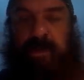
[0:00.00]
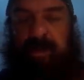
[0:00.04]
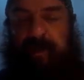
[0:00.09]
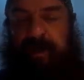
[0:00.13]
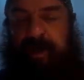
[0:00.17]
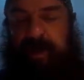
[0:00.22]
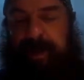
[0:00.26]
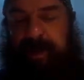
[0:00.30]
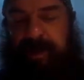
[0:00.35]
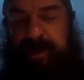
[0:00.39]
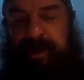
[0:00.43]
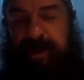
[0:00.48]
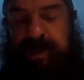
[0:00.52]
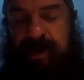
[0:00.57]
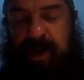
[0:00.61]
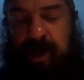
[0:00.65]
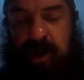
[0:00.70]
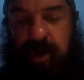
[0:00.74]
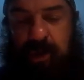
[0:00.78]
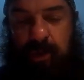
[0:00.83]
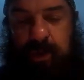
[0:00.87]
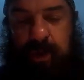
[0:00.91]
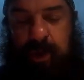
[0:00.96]
Okay,
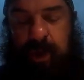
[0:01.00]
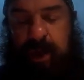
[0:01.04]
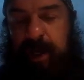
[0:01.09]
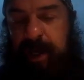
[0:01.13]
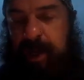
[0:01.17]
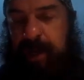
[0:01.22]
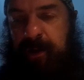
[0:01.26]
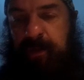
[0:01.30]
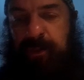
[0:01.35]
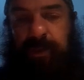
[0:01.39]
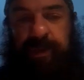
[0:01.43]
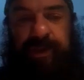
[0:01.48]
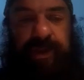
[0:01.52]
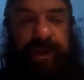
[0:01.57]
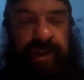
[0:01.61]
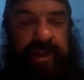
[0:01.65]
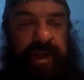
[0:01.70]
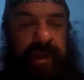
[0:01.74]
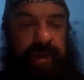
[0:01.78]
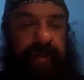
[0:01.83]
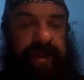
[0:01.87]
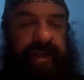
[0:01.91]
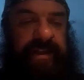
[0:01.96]
so we're just
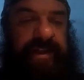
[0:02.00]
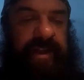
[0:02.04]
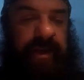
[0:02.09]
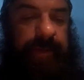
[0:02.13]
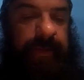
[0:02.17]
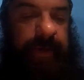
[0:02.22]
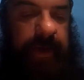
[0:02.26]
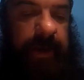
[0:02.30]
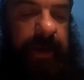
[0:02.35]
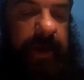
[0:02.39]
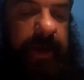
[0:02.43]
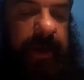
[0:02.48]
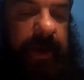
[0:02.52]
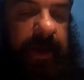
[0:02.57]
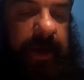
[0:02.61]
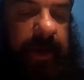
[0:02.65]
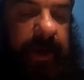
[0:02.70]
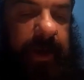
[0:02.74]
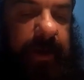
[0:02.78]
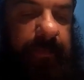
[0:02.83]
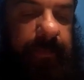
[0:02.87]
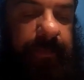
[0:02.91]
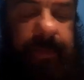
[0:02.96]
going to mix up
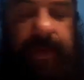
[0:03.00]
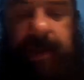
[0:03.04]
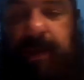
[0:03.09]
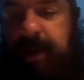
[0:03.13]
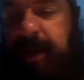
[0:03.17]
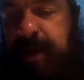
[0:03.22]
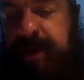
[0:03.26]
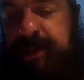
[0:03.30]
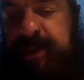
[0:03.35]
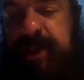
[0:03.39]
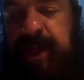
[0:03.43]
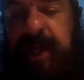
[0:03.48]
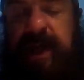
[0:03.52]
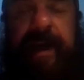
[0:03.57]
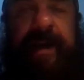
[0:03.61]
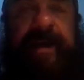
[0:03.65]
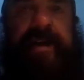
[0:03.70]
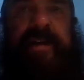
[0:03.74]
a tiny